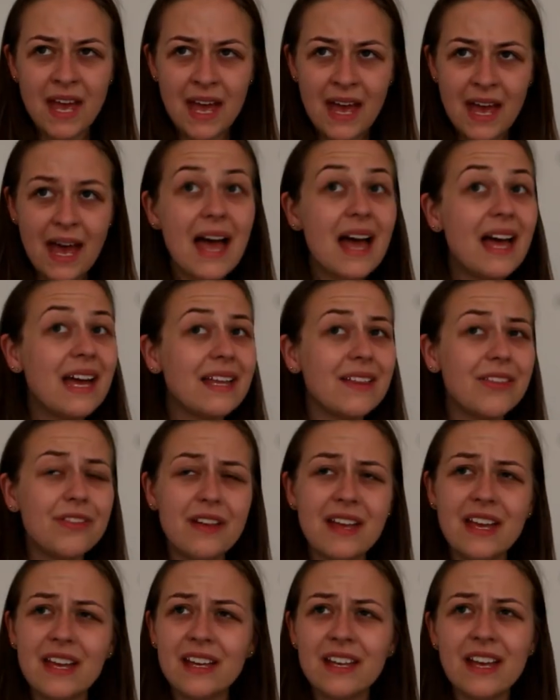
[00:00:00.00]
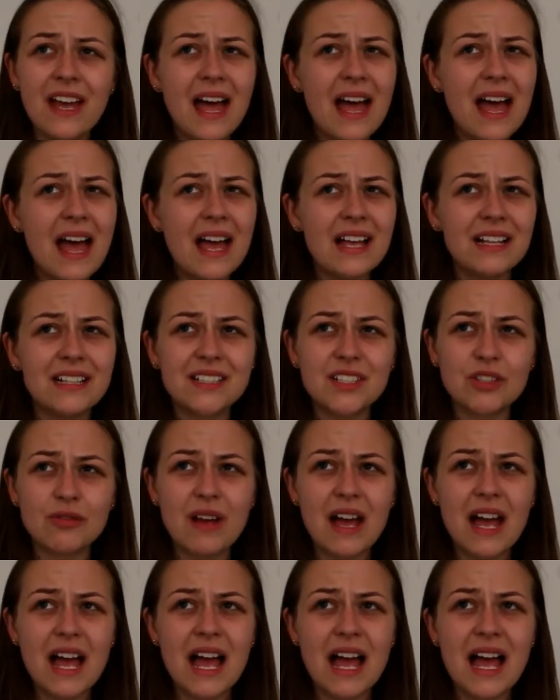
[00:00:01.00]
I think I'll
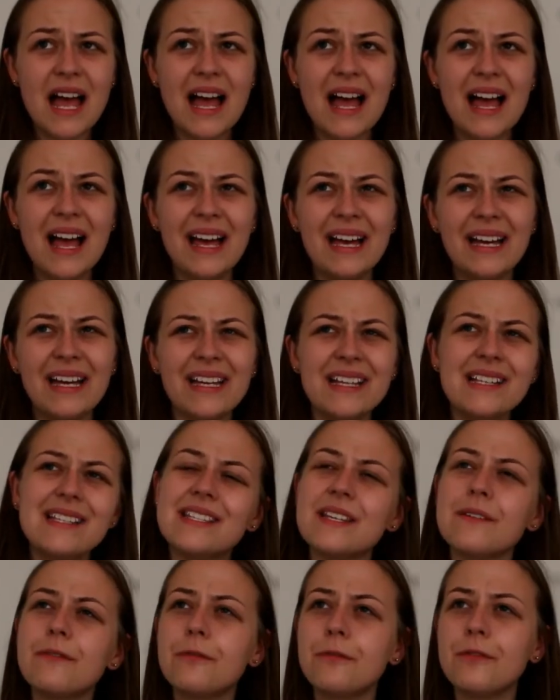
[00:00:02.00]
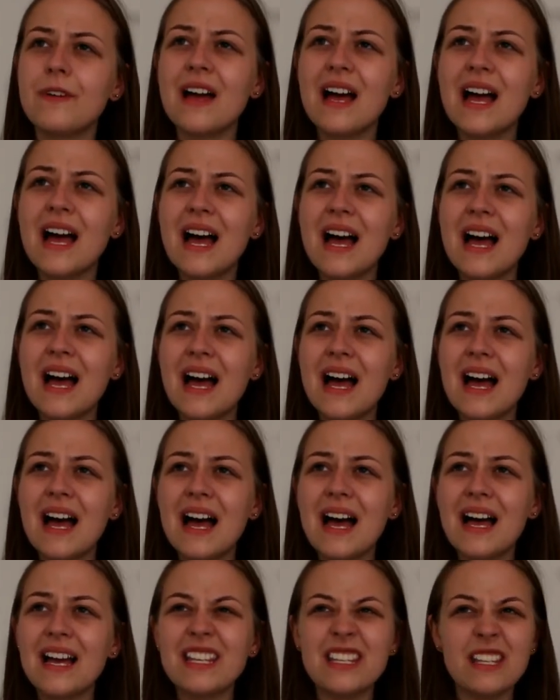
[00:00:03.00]
try
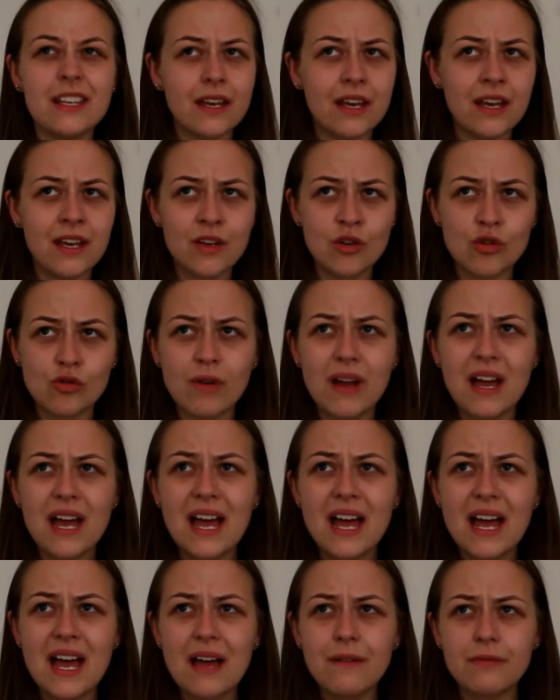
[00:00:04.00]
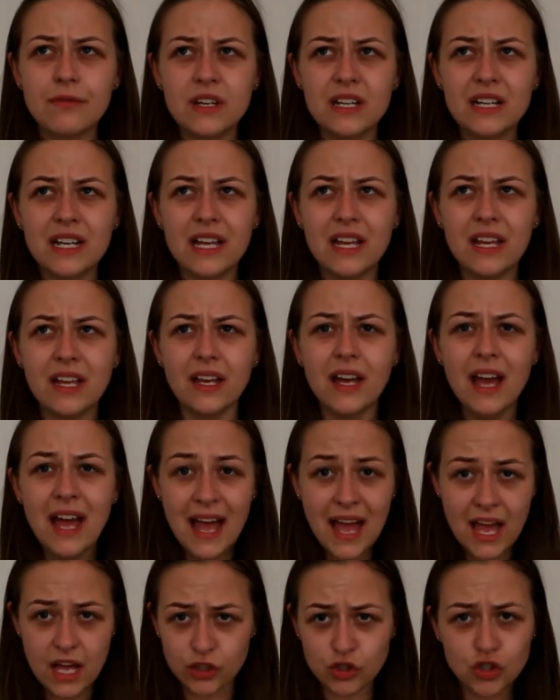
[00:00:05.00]
defying gravity,
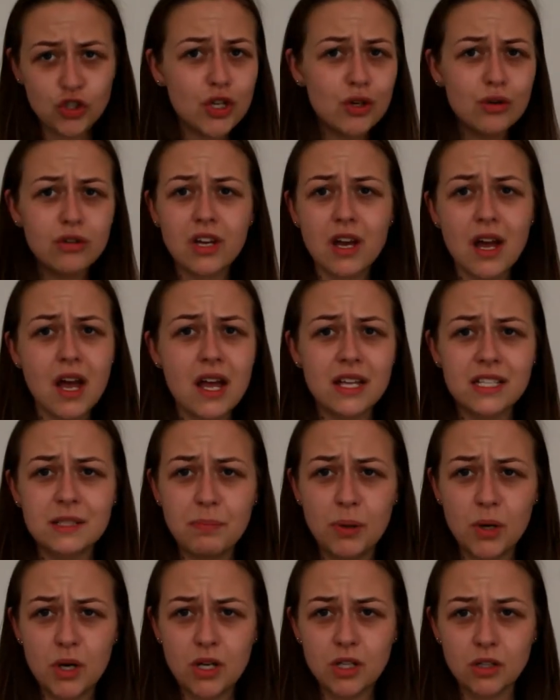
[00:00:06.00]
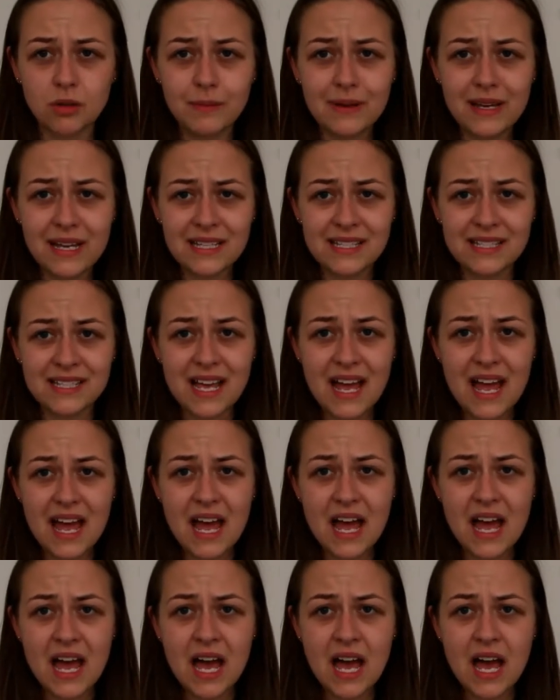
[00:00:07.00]
and you can't pull me
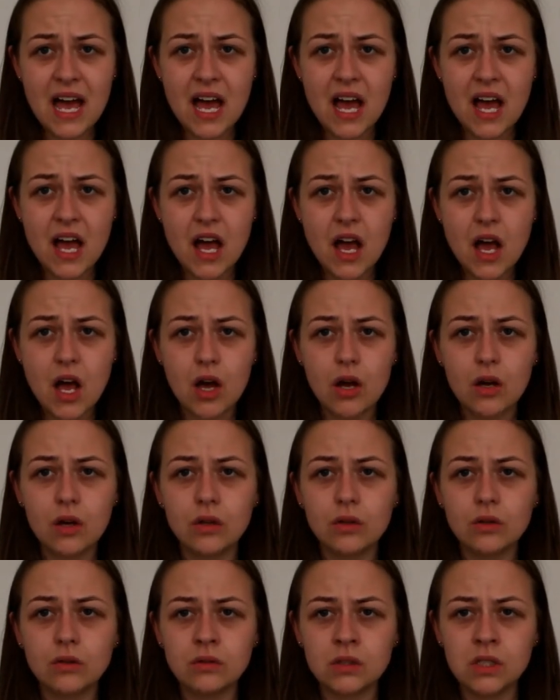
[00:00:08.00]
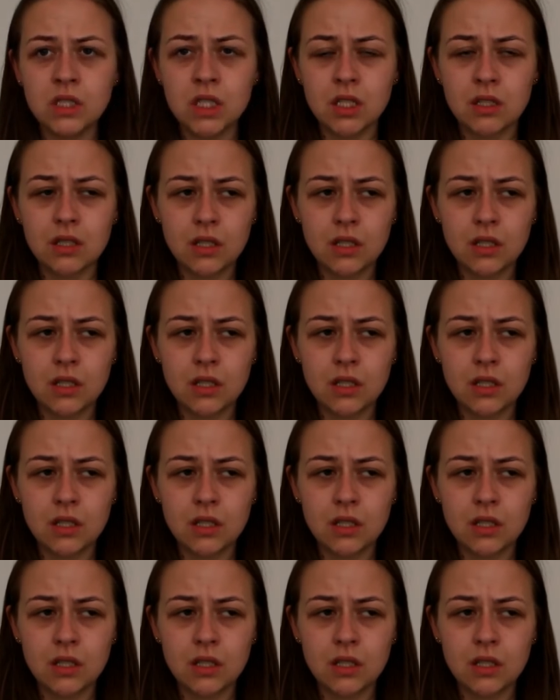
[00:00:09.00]
down.